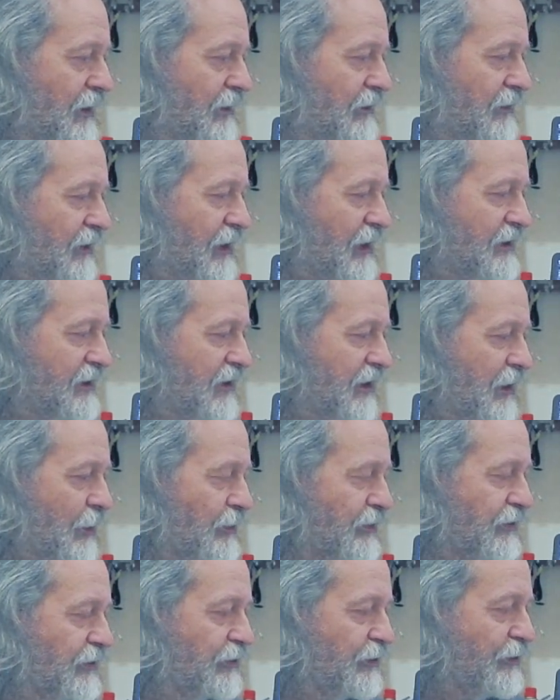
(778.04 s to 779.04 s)
The last thing I
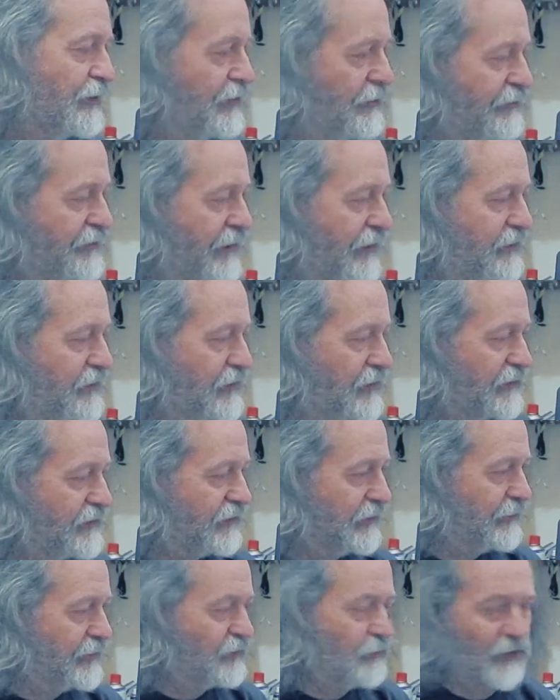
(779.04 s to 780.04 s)
want to draw your attention
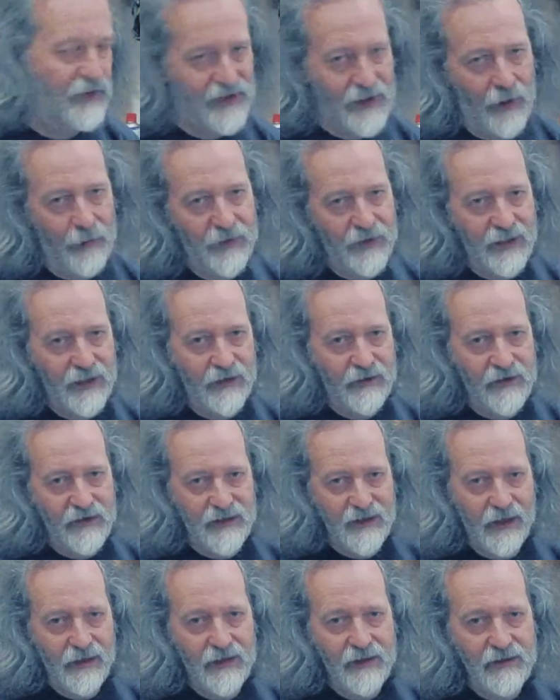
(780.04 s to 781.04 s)
to is what's happening in the
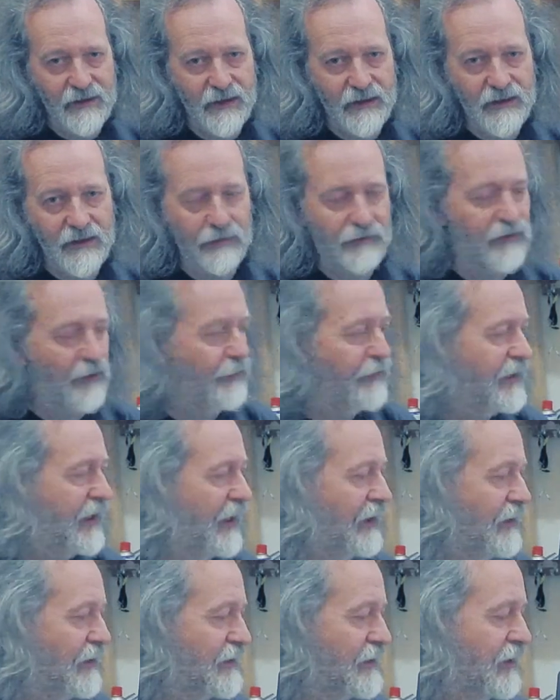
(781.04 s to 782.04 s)
second system from the
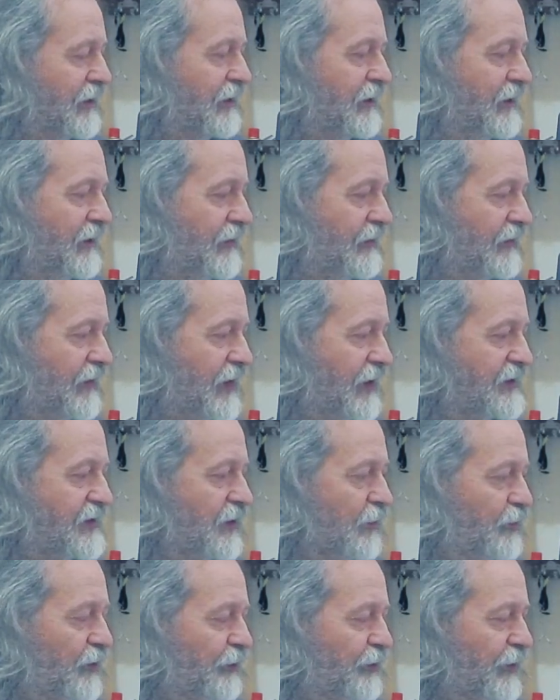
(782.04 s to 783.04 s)
end, in the last
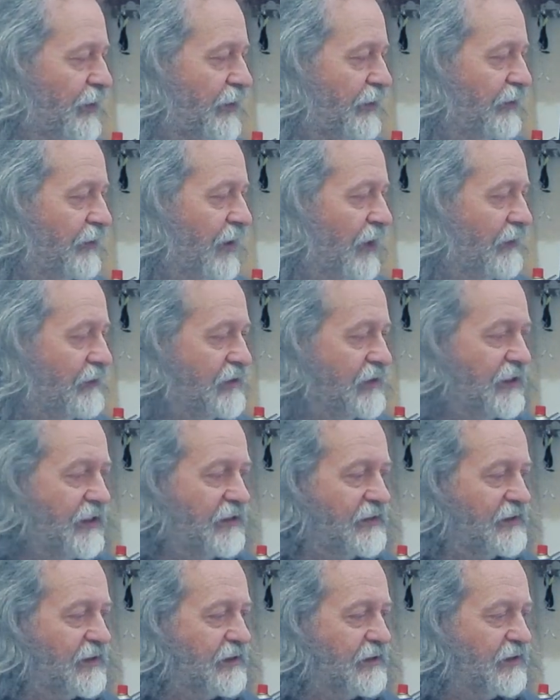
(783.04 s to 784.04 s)
couple of bars there, and you
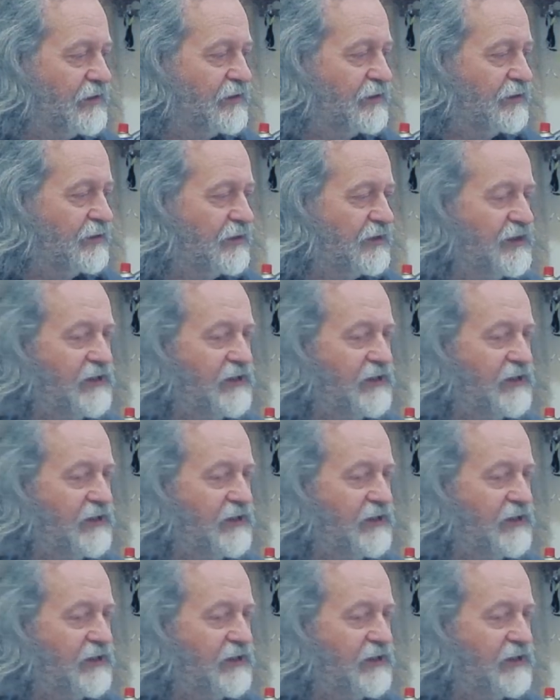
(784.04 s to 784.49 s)
can see there's sort of